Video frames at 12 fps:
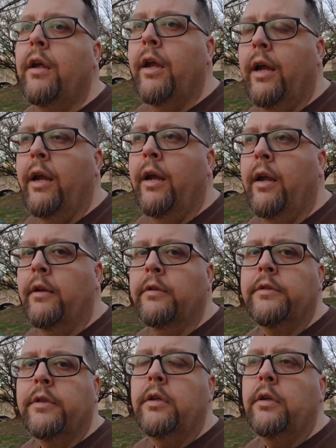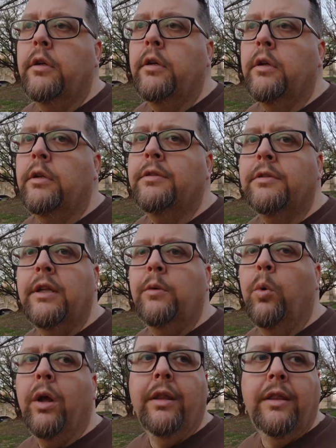and see
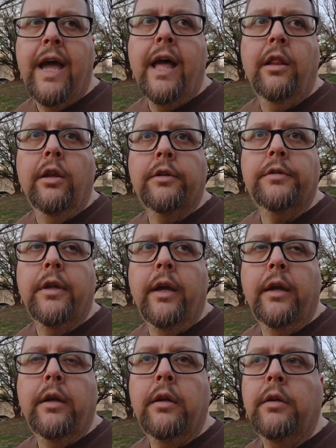what that looks like.